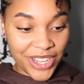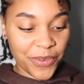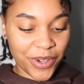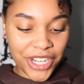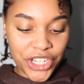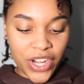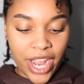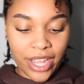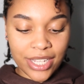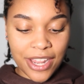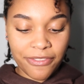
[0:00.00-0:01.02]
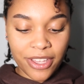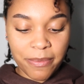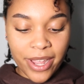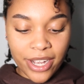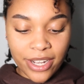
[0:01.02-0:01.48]
we're gonna try it because I feel like
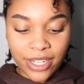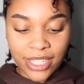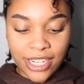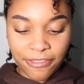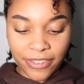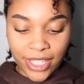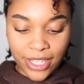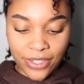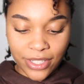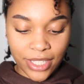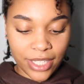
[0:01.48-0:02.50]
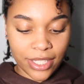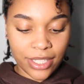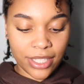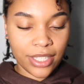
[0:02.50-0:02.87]
my ear can definitely handle it.